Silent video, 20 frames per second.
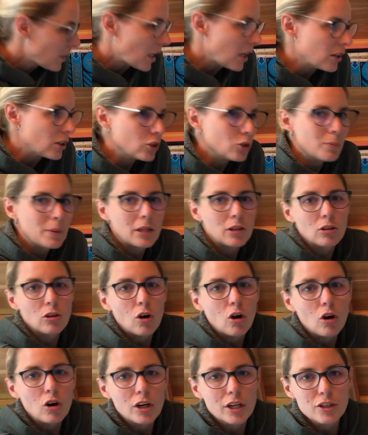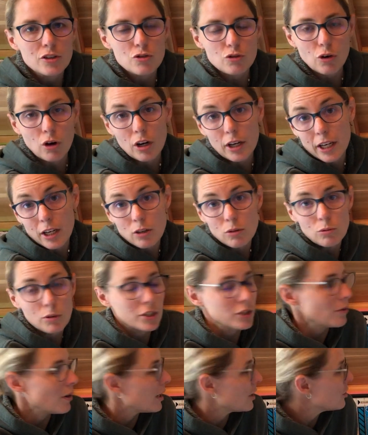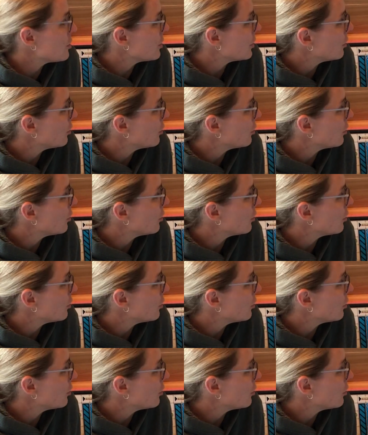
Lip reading: a little bit long and drawn out when you actually